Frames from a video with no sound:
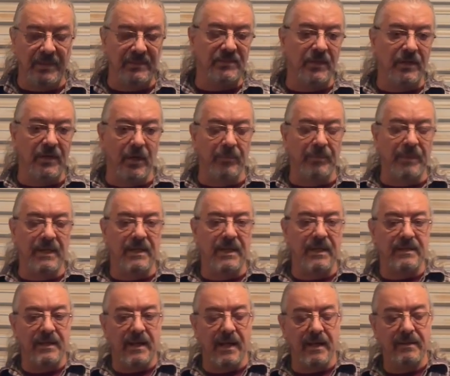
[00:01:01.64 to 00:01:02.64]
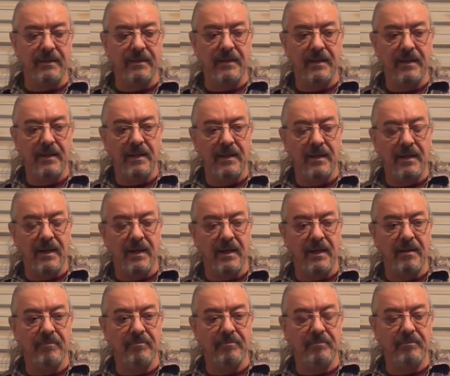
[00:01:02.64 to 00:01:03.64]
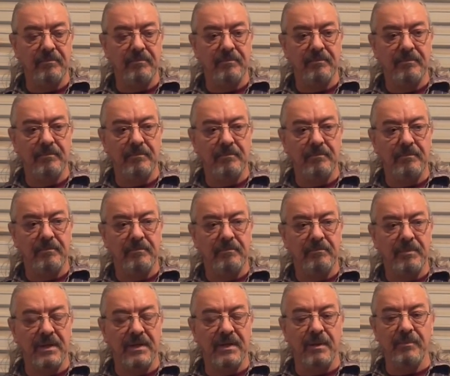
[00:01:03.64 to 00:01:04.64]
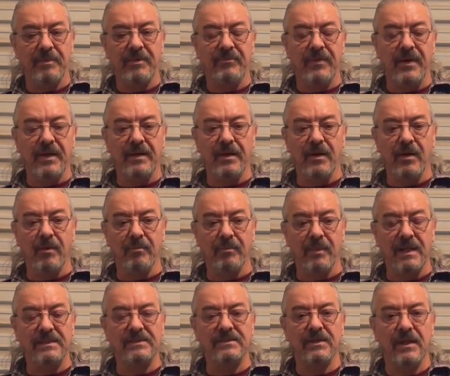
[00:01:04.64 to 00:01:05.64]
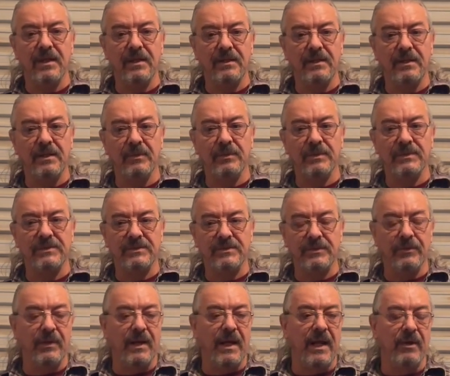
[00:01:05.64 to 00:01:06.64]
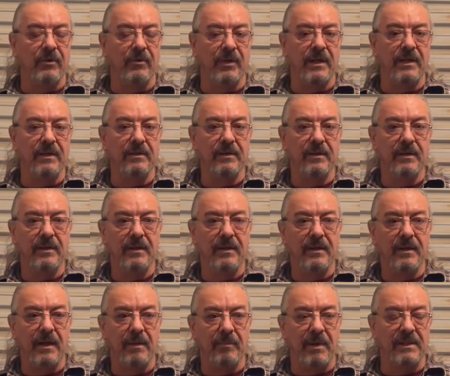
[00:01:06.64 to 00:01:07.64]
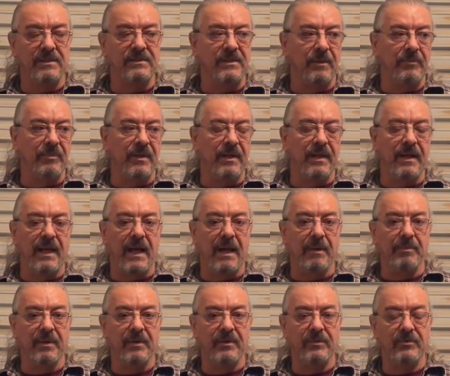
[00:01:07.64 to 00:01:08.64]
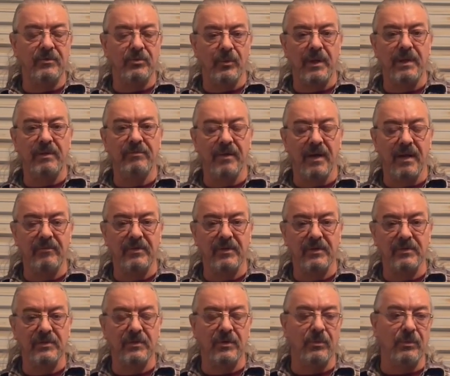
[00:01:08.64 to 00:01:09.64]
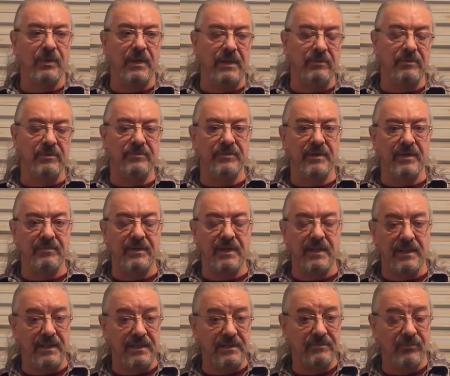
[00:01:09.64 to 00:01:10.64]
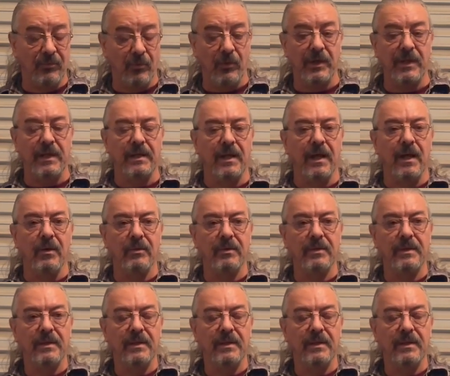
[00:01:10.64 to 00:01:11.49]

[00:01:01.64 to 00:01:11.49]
My son helped me get that. But come to find out, my son, it was still angry about something that happened 25 years ago when he was 15. He's 40 now.